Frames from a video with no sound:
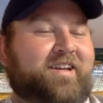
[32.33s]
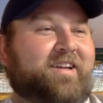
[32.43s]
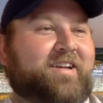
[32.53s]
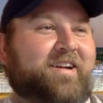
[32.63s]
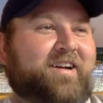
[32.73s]

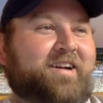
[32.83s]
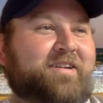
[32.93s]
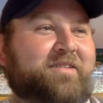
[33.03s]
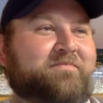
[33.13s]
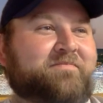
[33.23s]

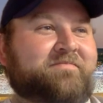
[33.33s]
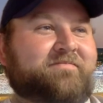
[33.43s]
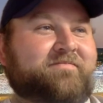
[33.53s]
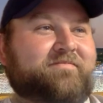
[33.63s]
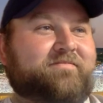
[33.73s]

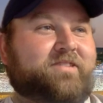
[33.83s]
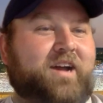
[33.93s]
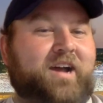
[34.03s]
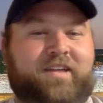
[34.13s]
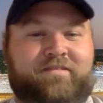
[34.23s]

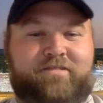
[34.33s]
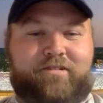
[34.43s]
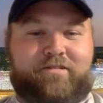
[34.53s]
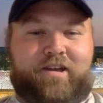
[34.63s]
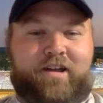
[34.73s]
Ty,
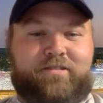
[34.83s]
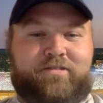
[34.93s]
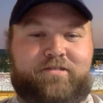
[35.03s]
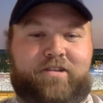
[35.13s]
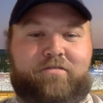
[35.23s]
your
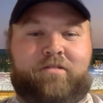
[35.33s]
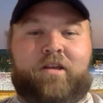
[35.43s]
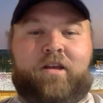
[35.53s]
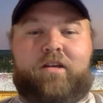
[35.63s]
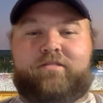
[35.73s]
thoughts? I know
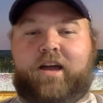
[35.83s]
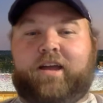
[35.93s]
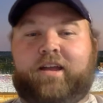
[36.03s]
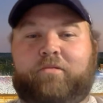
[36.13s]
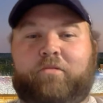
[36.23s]

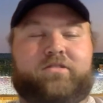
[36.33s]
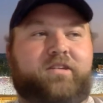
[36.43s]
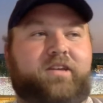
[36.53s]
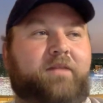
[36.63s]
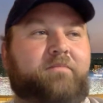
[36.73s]
Ty and I watched the
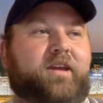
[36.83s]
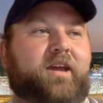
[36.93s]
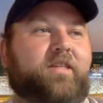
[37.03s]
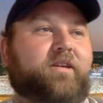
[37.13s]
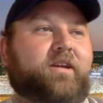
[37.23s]
game
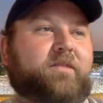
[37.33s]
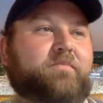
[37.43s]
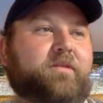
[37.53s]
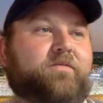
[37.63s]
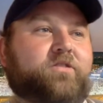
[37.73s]
together. He got a
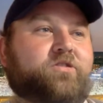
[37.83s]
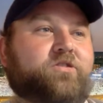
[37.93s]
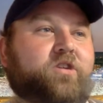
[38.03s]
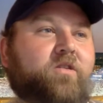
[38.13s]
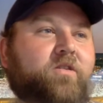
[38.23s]
bit of a
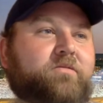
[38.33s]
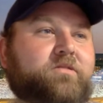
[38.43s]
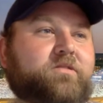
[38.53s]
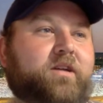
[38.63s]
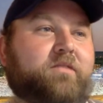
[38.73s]
show. I
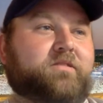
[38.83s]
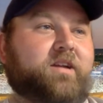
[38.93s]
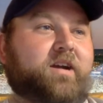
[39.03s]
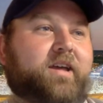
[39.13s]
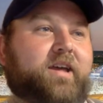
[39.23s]
was
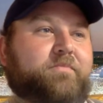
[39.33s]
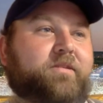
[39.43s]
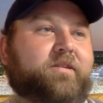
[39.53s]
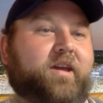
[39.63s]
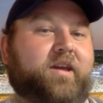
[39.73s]
not a
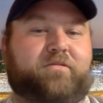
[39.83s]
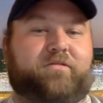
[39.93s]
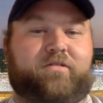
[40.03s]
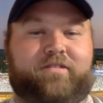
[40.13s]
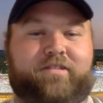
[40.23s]
happy camper
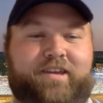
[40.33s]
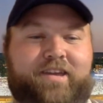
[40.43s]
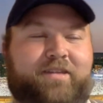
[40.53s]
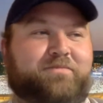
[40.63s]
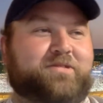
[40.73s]
during the
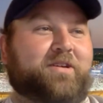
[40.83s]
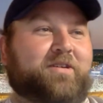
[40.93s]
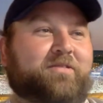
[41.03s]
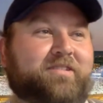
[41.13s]
game. So,